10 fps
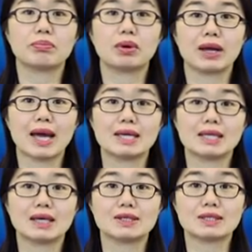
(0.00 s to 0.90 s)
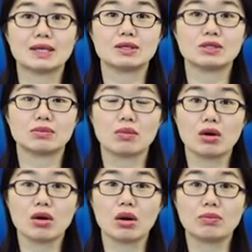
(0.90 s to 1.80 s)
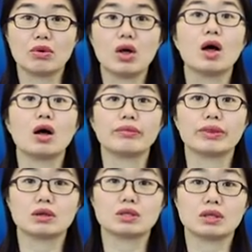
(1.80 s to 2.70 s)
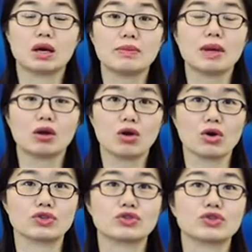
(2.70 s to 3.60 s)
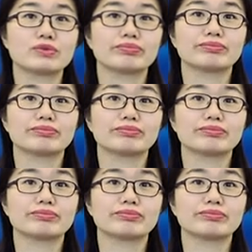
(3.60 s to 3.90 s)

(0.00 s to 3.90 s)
by adding a standard markup on their time and costs.